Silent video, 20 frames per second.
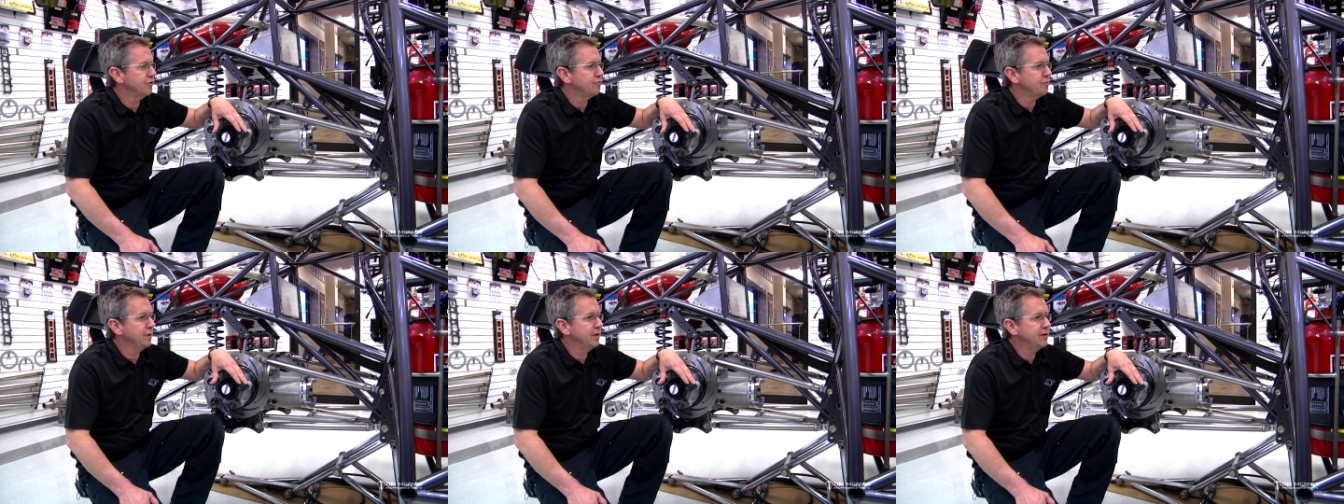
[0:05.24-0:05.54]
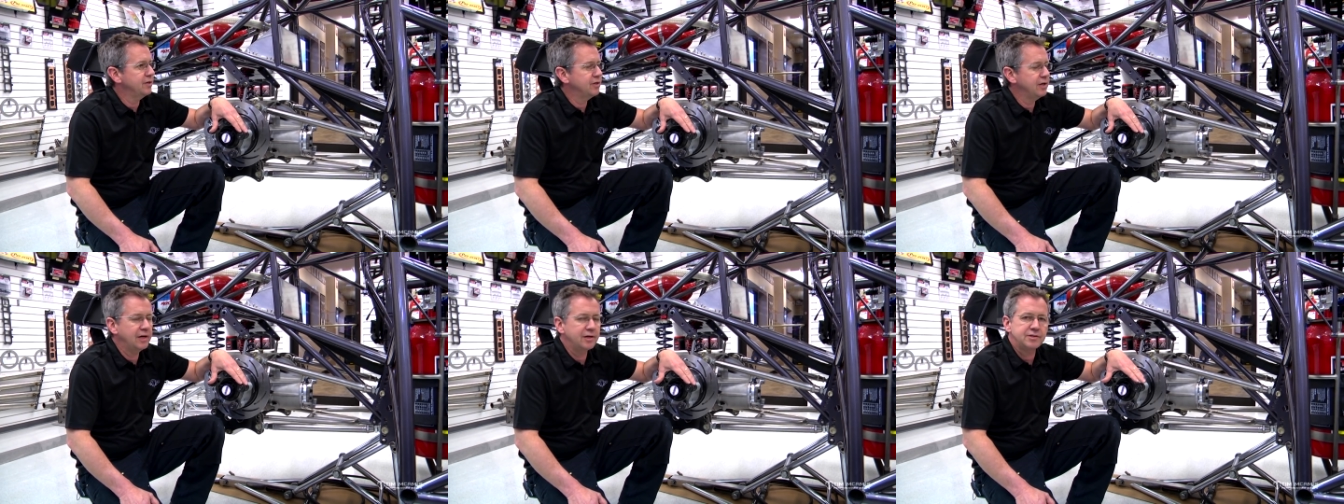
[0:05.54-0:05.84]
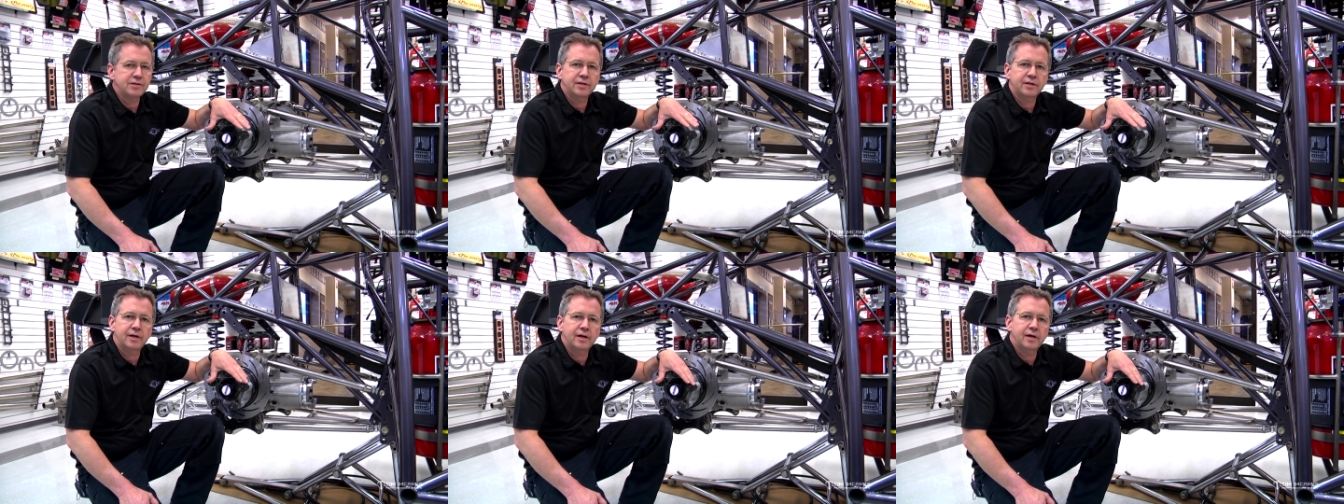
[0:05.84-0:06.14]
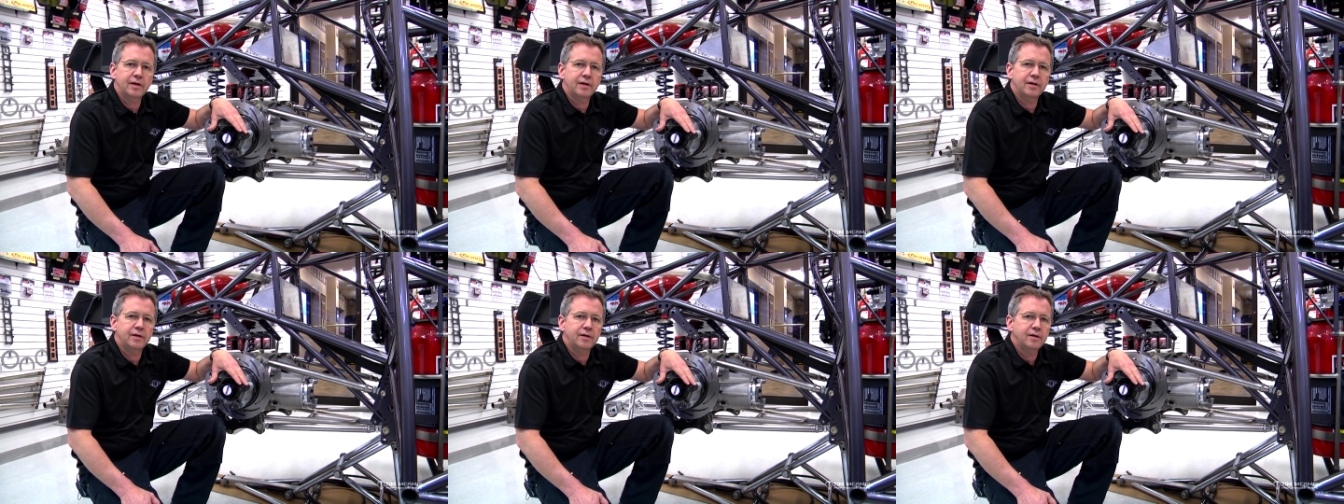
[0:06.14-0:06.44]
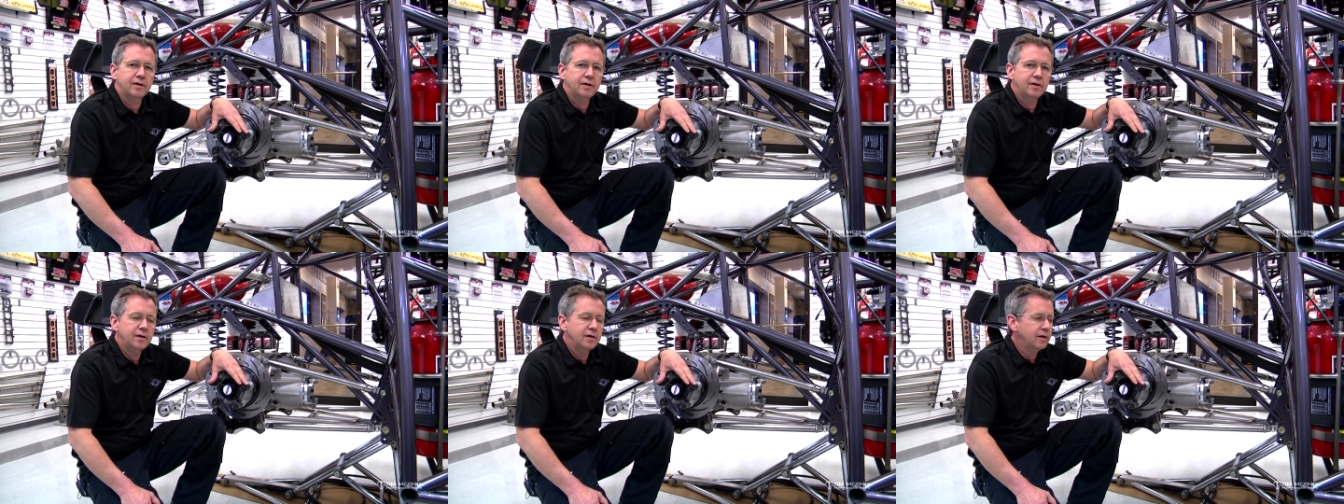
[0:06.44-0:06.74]
display chassis again and
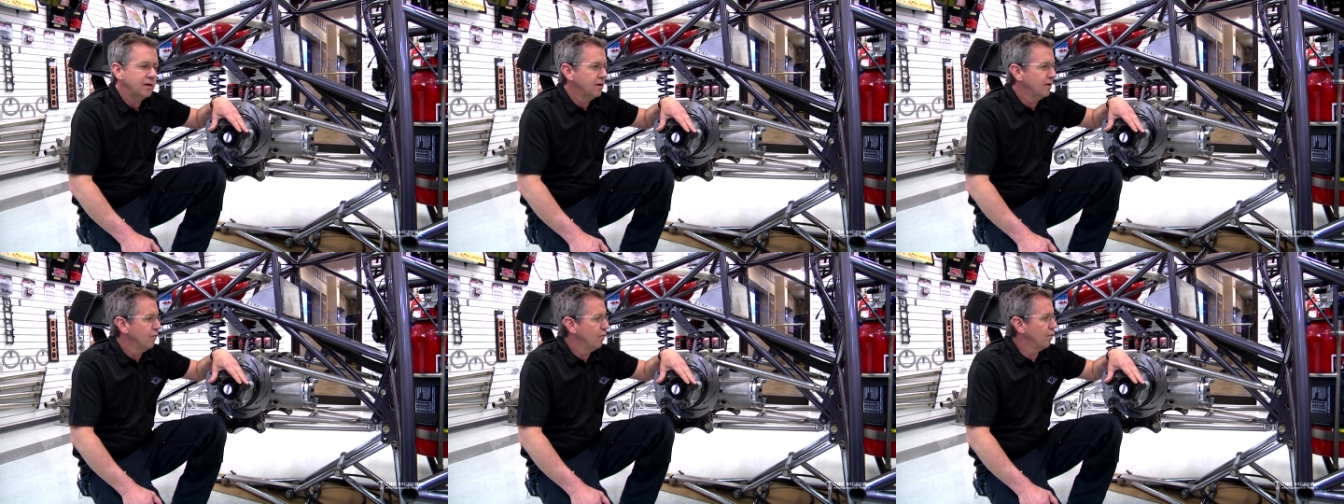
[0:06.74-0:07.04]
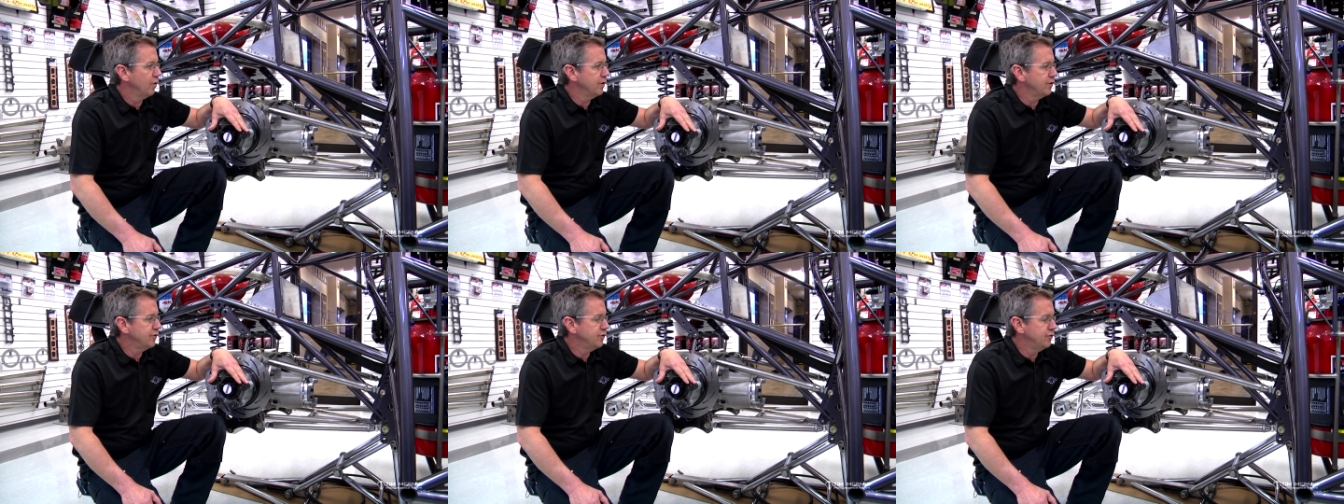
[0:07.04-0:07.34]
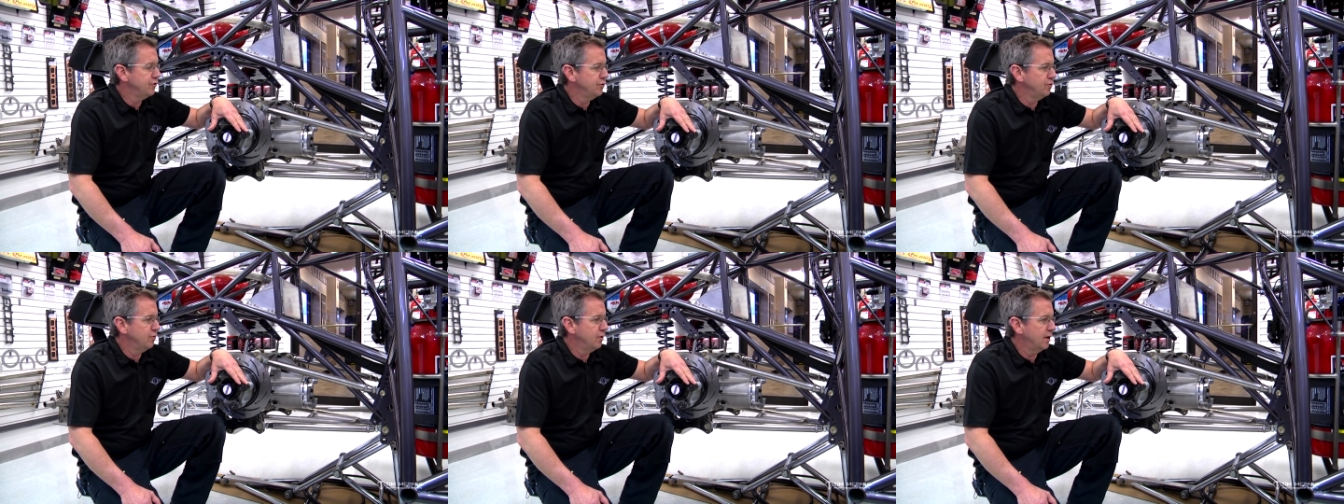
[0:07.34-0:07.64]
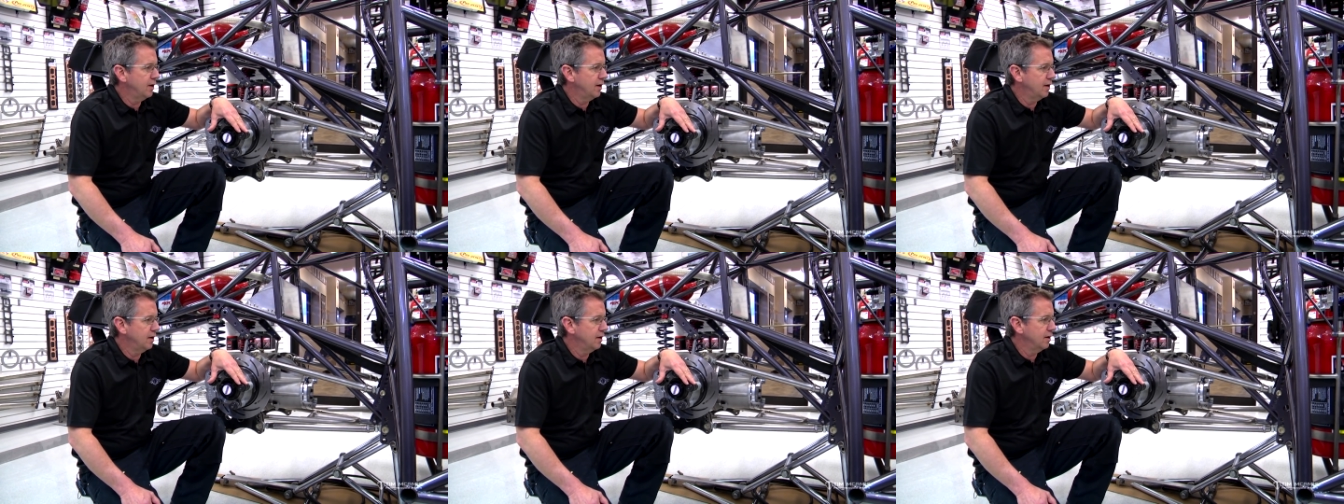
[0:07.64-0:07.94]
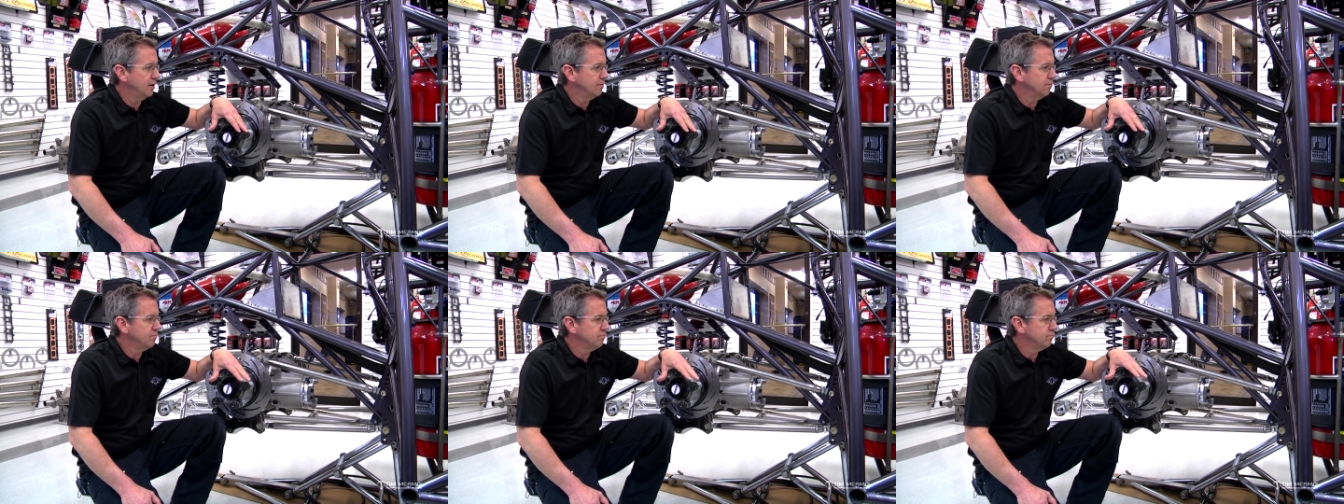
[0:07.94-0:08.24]
wanted to
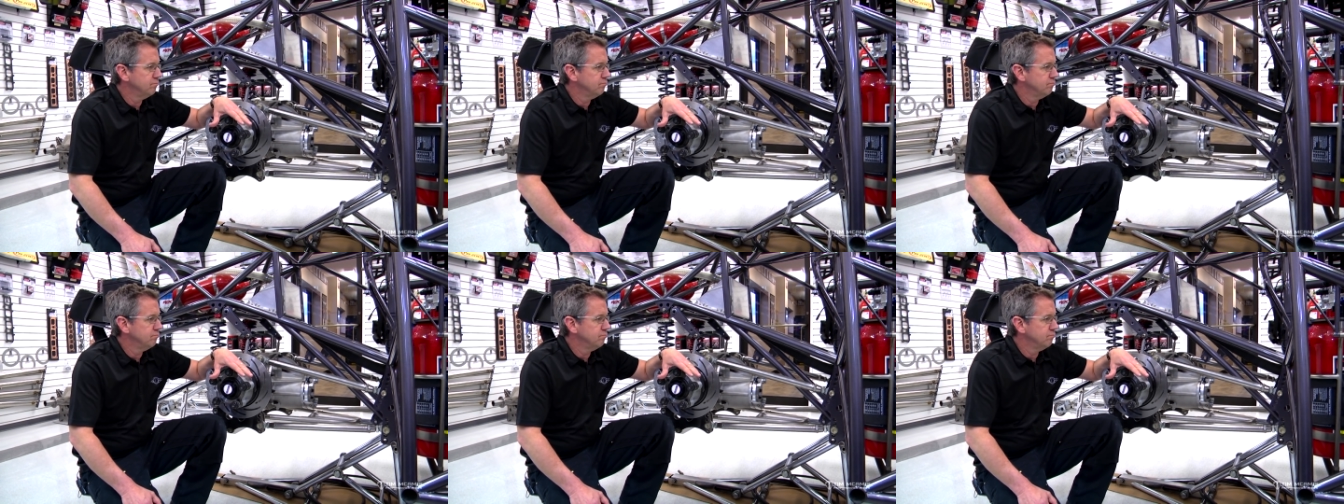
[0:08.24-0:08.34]
uh,